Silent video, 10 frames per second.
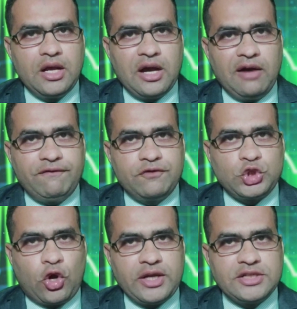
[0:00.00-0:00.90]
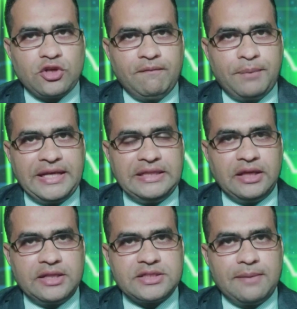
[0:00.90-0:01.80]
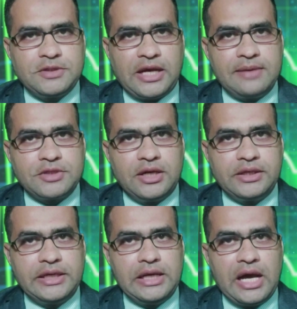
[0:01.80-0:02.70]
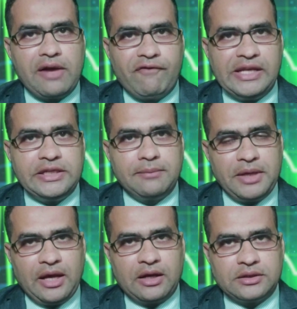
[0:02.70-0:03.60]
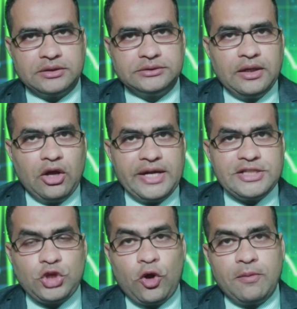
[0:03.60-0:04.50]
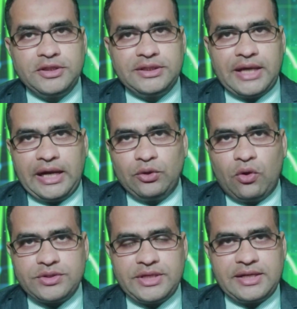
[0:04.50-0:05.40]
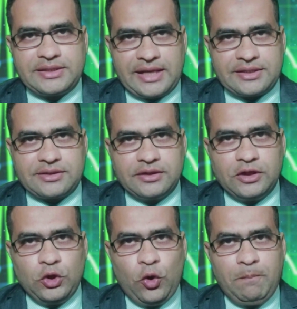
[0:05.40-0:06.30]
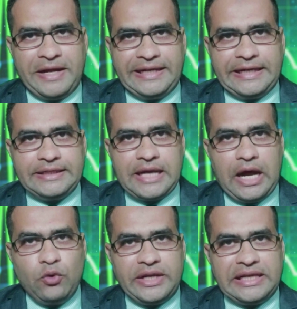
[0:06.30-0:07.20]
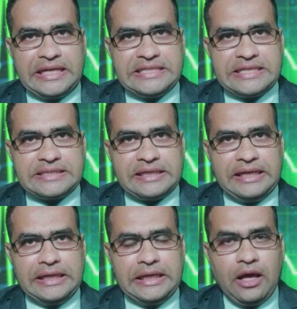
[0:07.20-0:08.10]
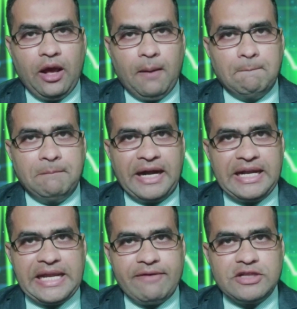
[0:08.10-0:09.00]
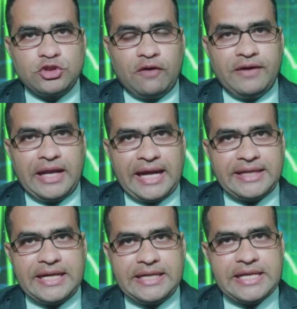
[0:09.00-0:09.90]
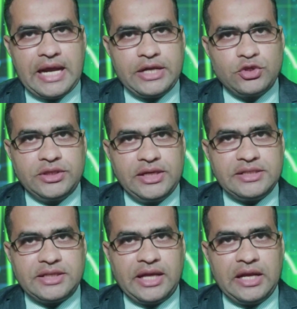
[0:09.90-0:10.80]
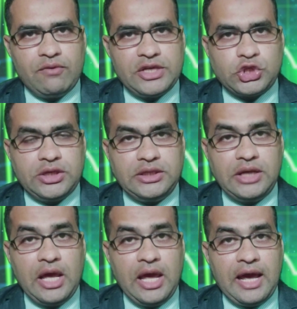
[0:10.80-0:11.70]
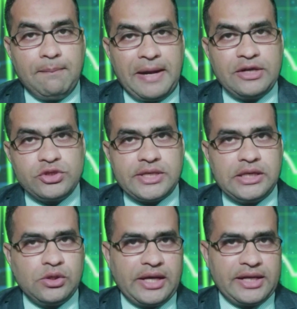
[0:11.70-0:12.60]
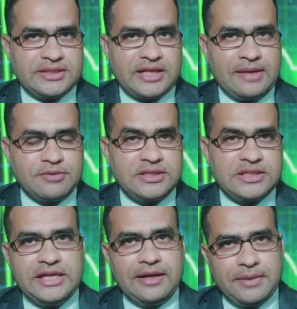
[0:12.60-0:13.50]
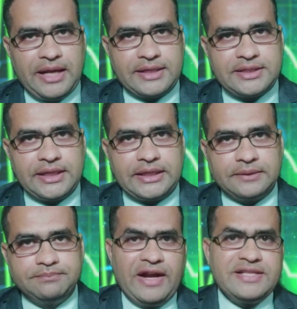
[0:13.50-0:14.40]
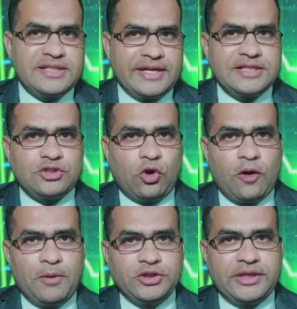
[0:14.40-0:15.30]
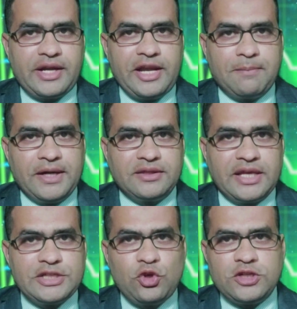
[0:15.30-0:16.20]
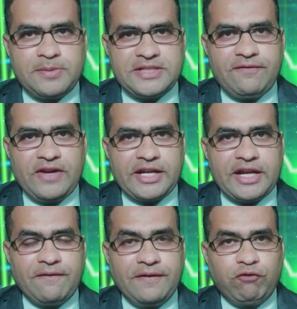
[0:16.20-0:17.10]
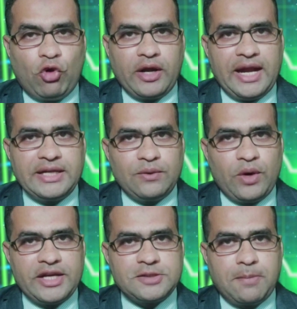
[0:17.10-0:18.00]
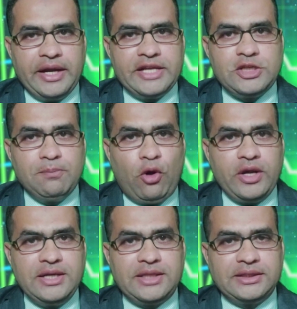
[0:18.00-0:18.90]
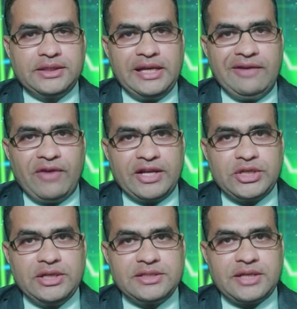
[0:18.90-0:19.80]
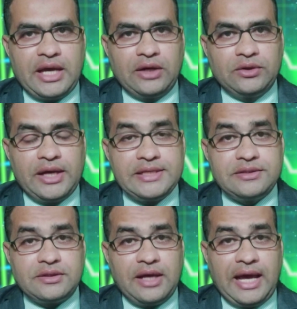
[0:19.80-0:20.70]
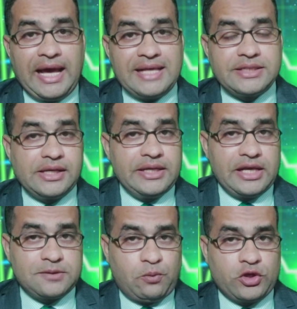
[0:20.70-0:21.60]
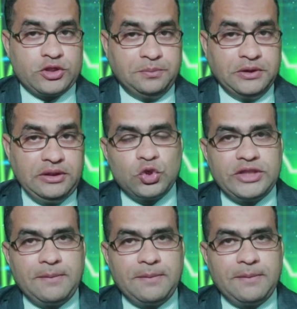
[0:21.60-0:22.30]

Cough, shortness of breath and sometimes heart and lung failure may occur. Now let us talk about the diagnostic test. Low platelet count, increases in blood levels of lactate dehydrogenase and elevation in hepatocellular enzymes and serum lactate. Friends, let us talk about the treatment. There is no specific treatment for hantavirus. It is important that the infection is diagnosed as early as possible so